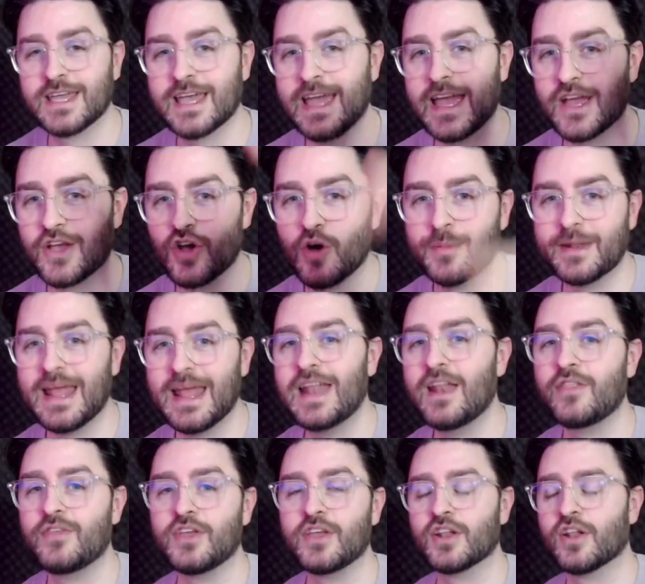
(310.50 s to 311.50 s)
care and comment
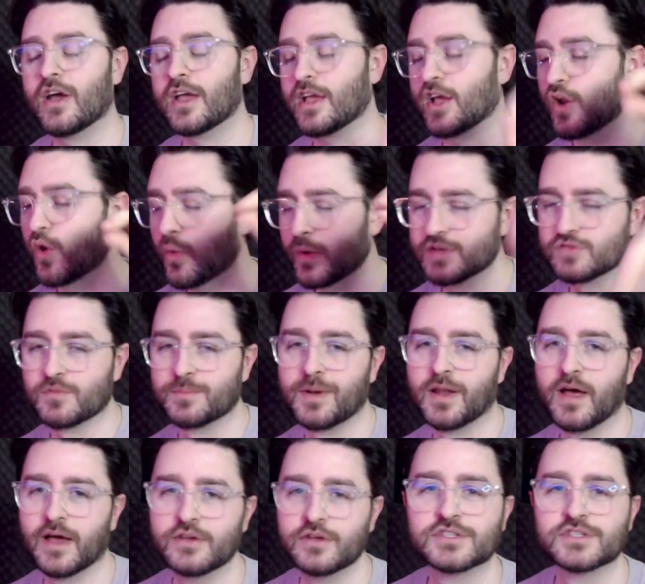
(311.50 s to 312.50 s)
anything you like. I'll always
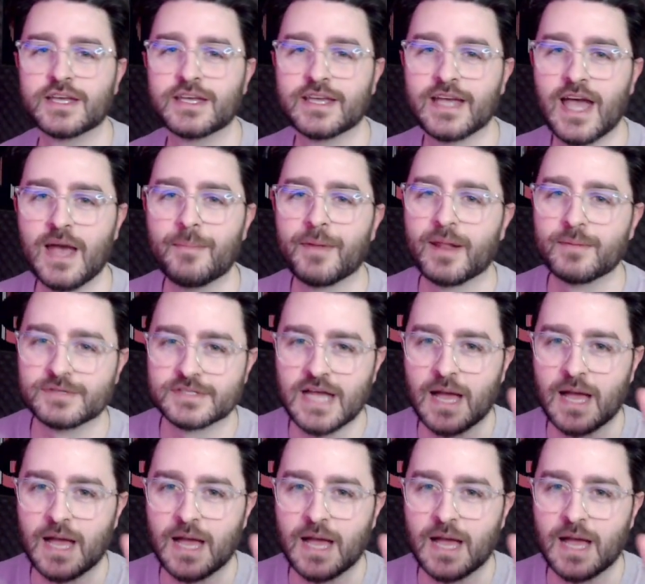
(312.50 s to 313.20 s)
reply. You take care. My name's